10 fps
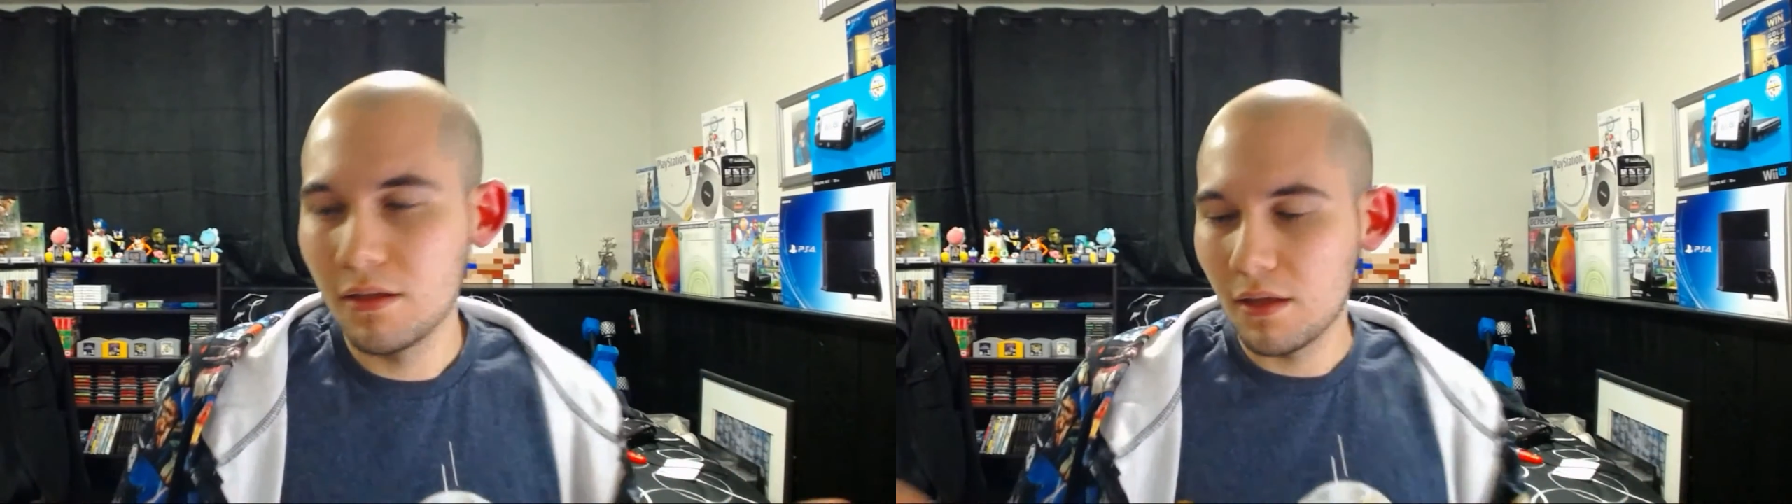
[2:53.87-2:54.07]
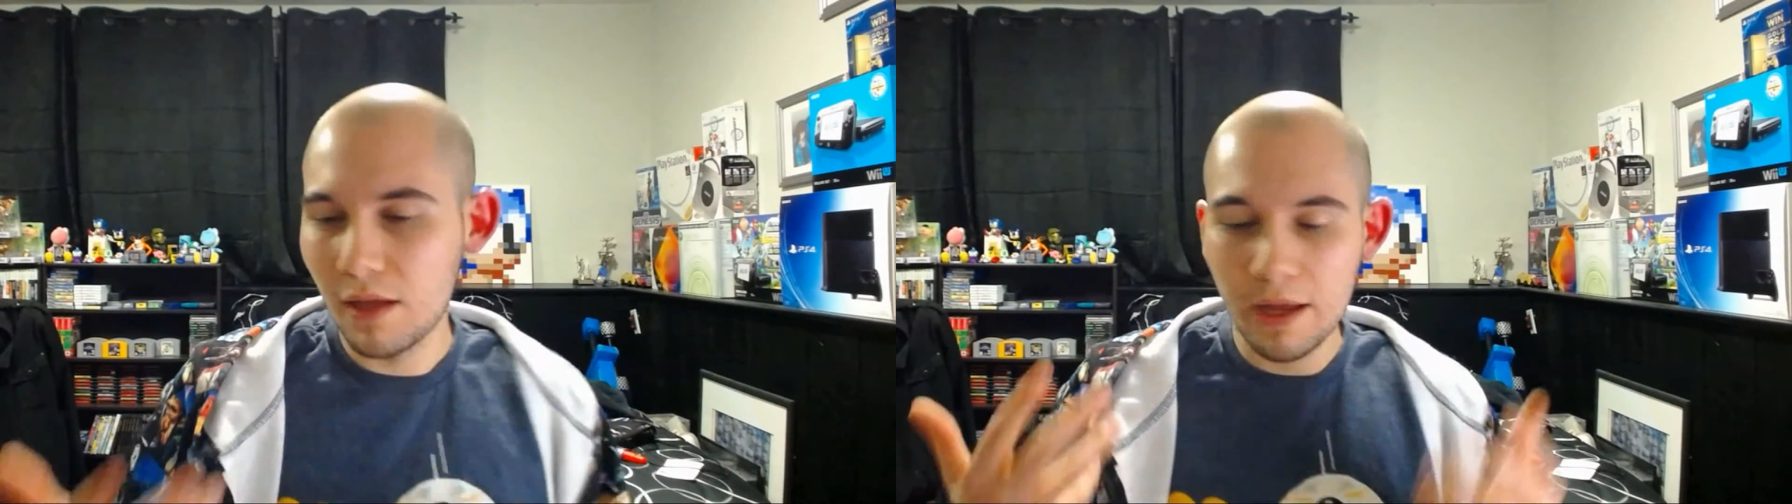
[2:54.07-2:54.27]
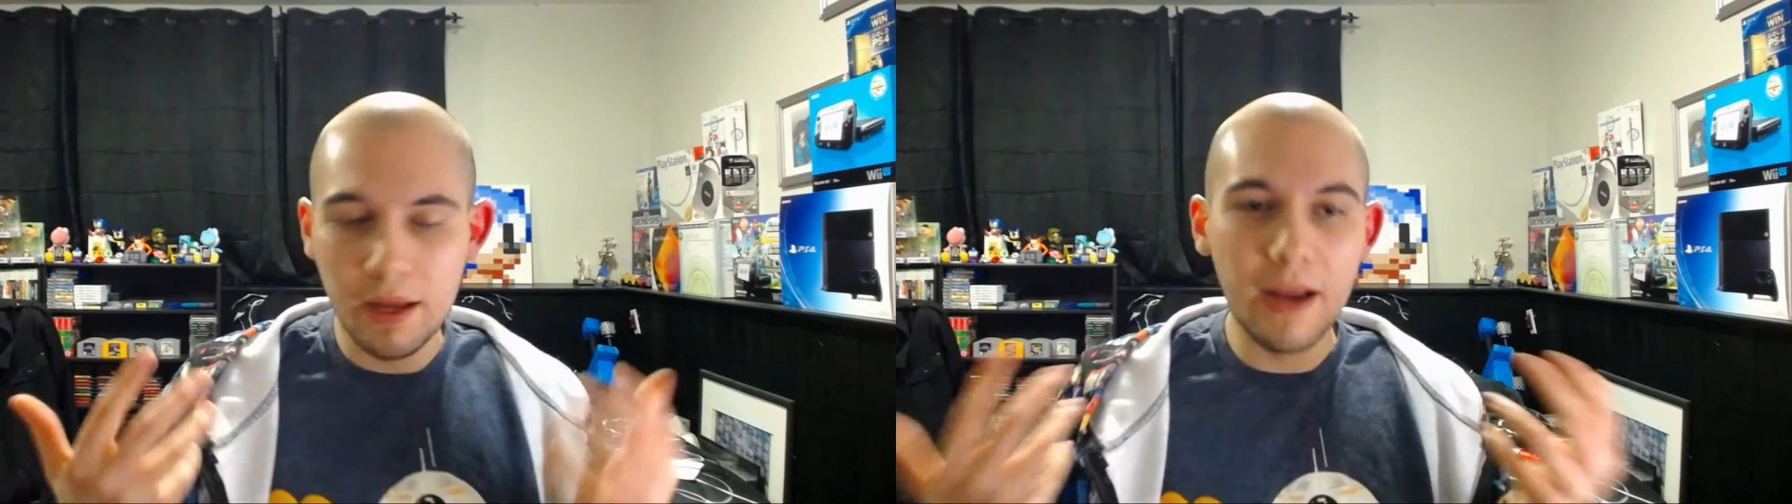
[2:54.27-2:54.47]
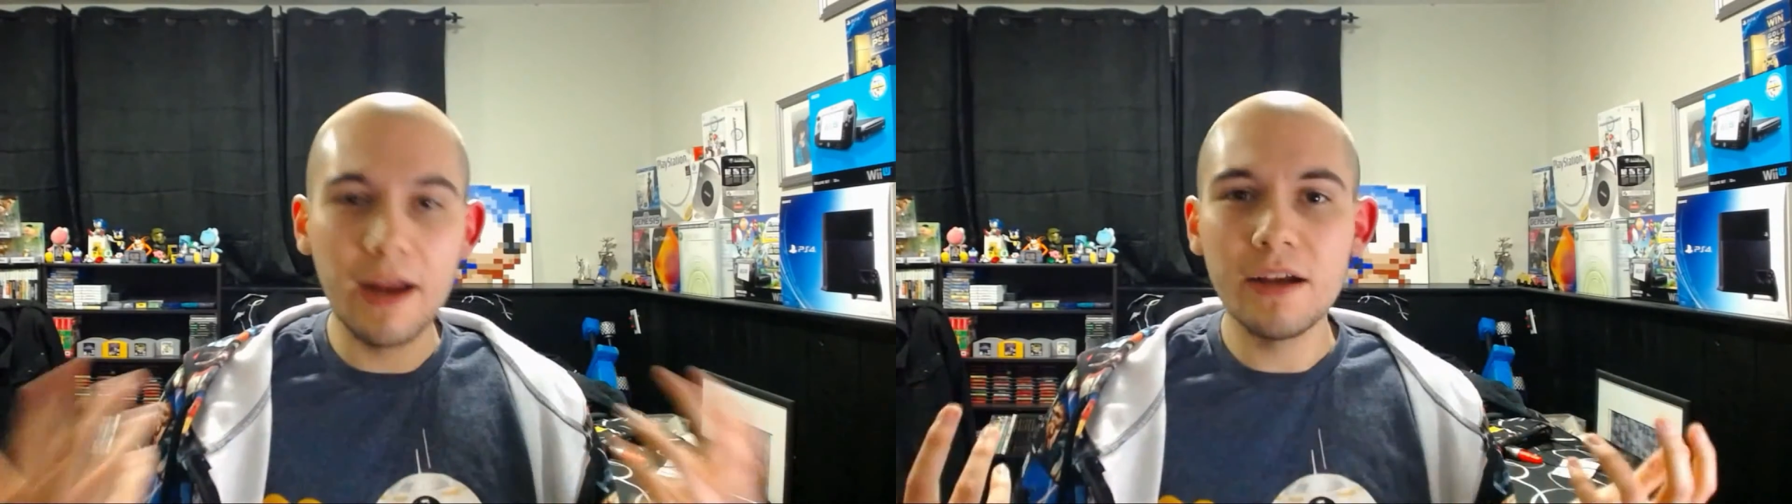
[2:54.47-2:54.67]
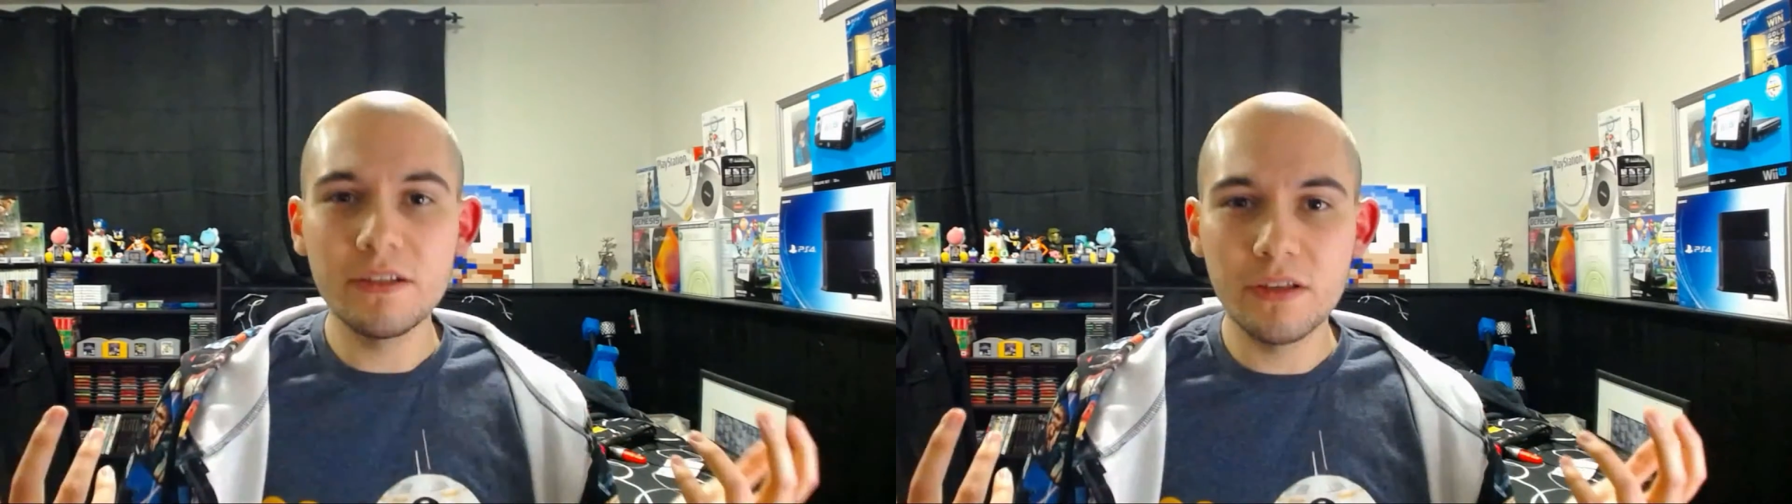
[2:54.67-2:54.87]
I
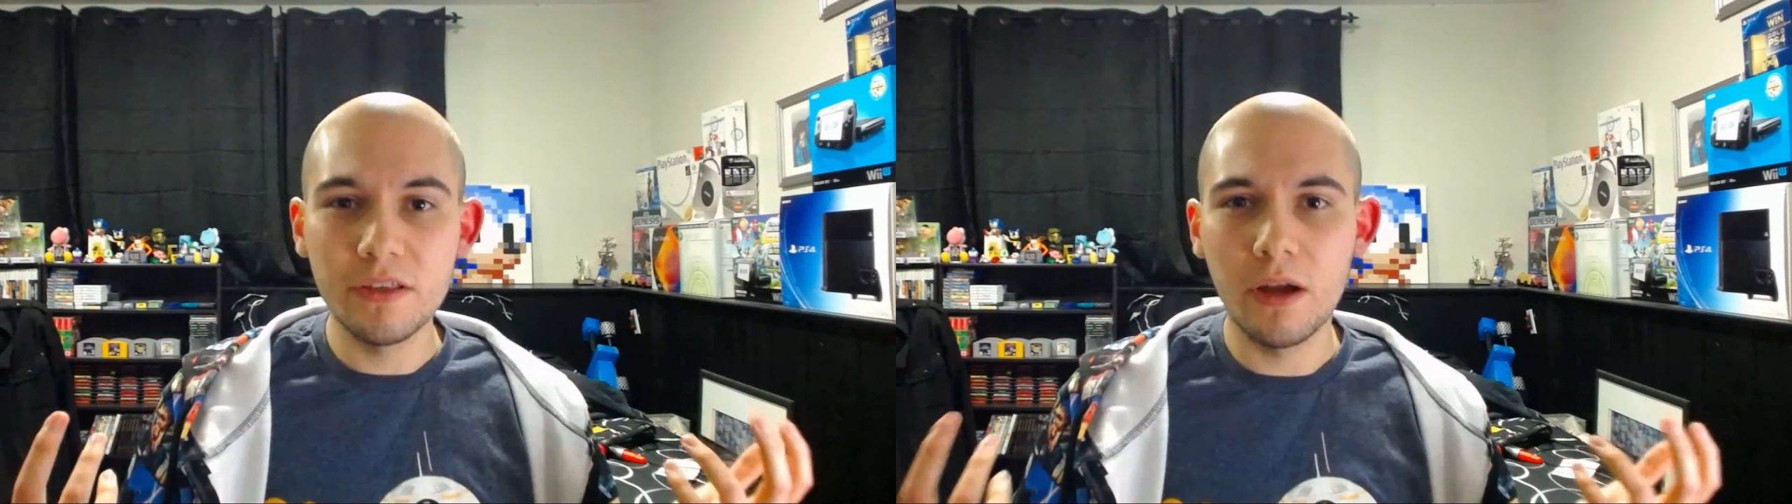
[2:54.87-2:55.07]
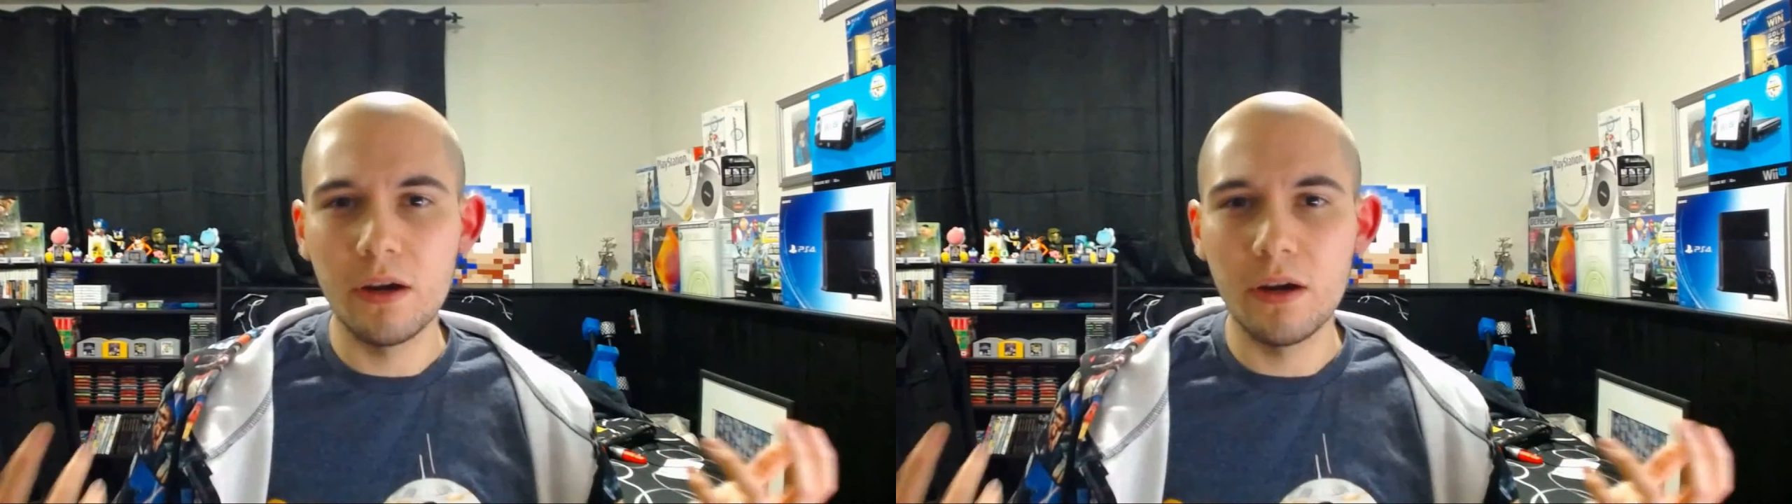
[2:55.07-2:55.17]
honestly thought